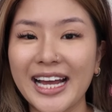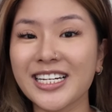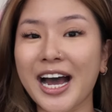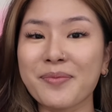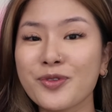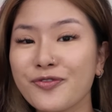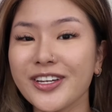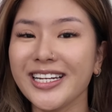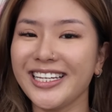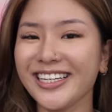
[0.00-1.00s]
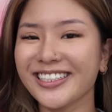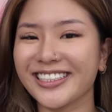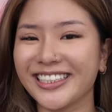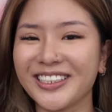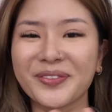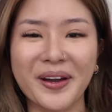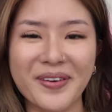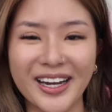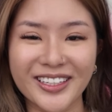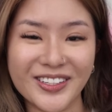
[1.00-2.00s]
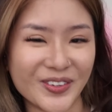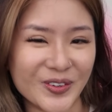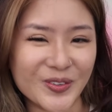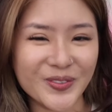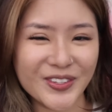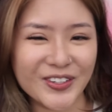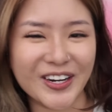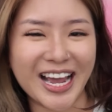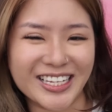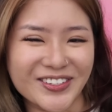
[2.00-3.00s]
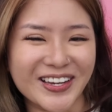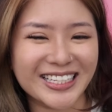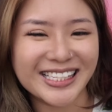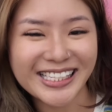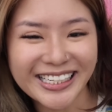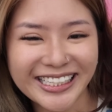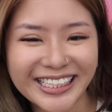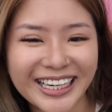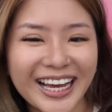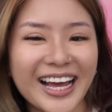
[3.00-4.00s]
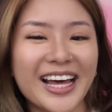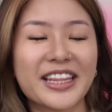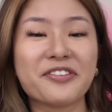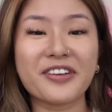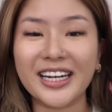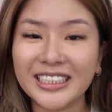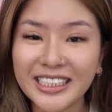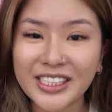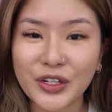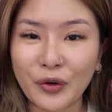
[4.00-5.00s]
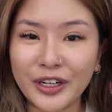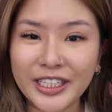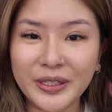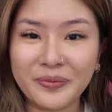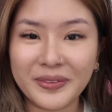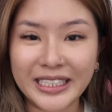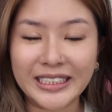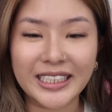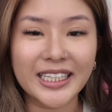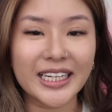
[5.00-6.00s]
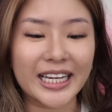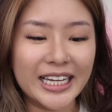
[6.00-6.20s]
and I move in here into my partner's home. So as you can see, the vanity is already completed.